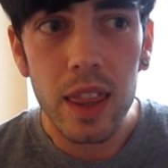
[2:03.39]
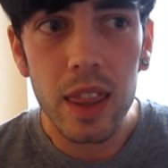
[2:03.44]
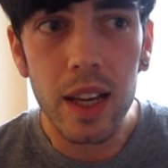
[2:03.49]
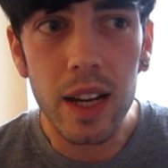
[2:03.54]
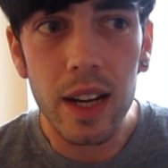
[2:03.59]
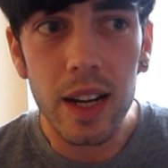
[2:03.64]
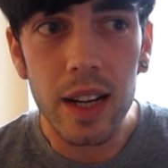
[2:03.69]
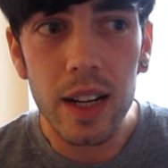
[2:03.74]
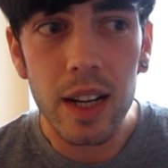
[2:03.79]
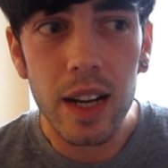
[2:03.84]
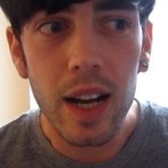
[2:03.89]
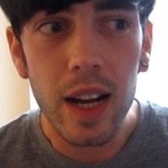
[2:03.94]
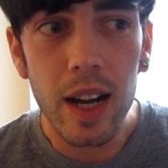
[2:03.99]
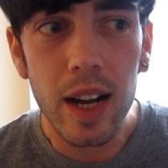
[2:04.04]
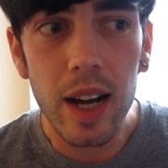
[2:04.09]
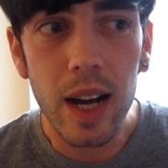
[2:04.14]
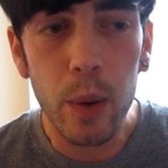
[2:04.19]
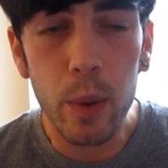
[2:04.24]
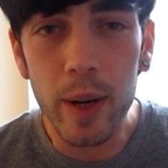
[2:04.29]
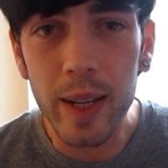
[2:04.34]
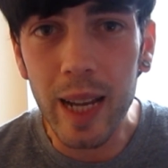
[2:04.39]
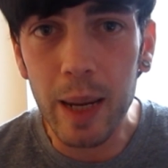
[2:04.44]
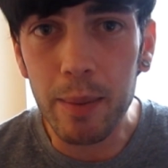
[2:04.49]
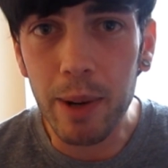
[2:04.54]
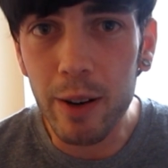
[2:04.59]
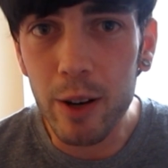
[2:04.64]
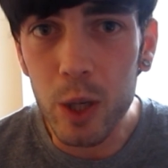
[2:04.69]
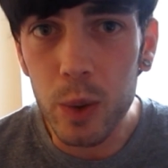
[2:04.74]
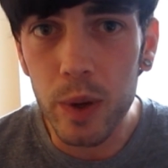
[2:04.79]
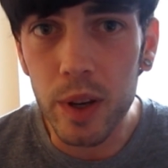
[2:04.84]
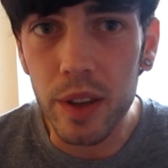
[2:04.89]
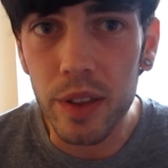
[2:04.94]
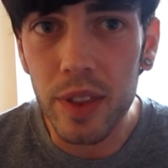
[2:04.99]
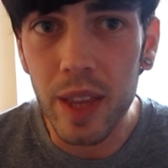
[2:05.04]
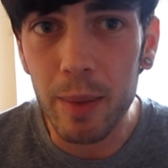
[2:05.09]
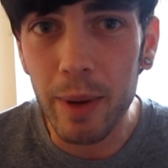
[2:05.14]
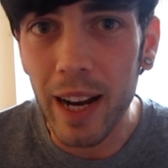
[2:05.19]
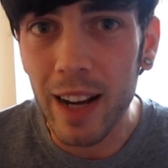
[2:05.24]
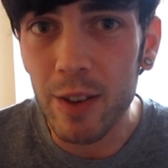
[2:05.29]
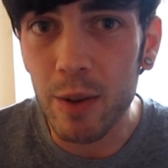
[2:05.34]
that I want to get married with?
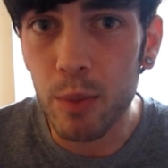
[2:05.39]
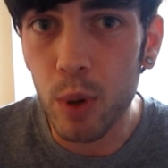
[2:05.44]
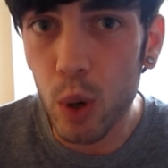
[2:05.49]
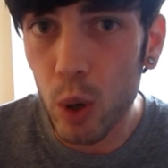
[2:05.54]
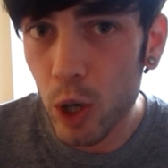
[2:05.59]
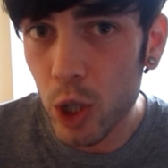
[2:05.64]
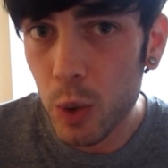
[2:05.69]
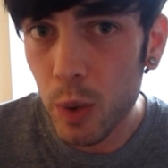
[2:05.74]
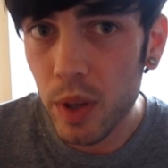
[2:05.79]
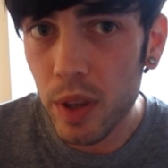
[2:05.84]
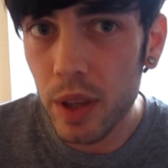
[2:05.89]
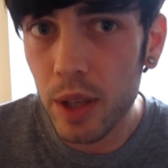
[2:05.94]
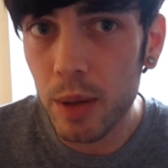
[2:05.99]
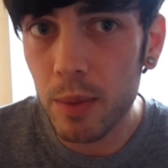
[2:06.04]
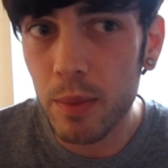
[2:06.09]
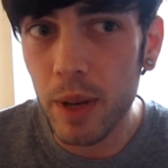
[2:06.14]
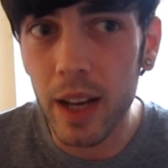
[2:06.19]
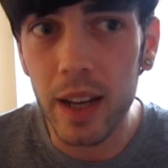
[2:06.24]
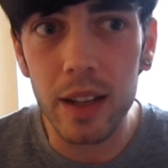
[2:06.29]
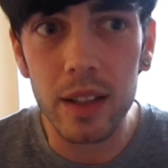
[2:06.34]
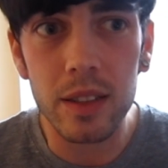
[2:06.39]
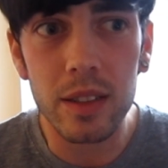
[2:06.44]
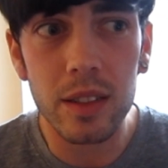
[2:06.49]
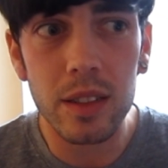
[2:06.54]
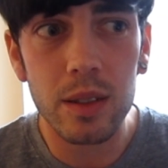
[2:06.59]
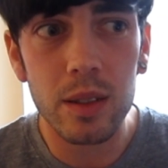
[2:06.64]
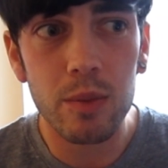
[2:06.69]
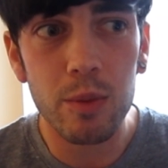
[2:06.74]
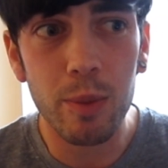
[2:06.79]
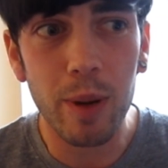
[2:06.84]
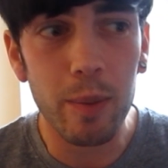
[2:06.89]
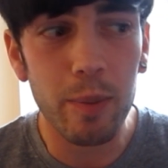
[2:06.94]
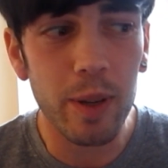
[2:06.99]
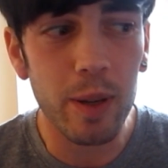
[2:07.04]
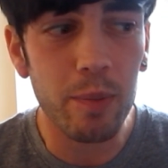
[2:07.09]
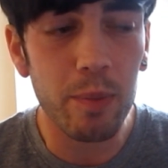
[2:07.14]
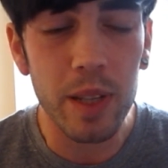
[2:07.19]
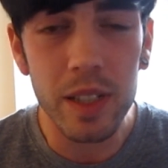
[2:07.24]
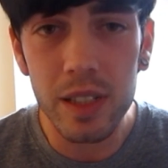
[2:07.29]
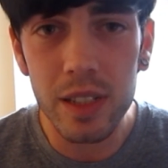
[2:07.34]
I might have a mortgage with them and we might be
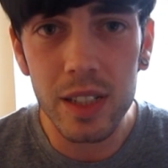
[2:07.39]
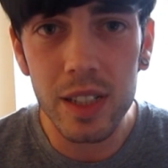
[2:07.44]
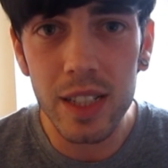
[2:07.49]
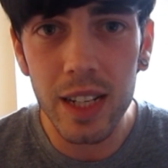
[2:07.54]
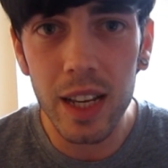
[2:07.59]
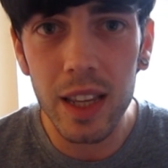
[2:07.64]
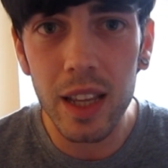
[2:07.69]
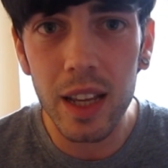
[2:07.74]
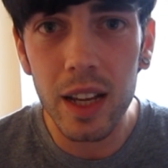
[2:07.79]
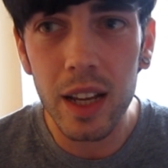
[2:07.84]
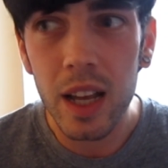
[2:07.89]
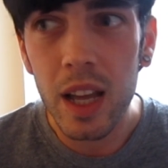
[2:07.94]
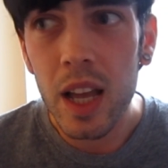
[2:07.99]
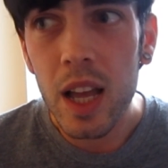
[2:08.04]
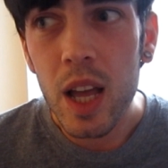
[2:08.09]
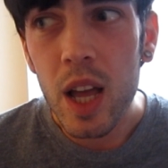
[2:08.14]
in business together.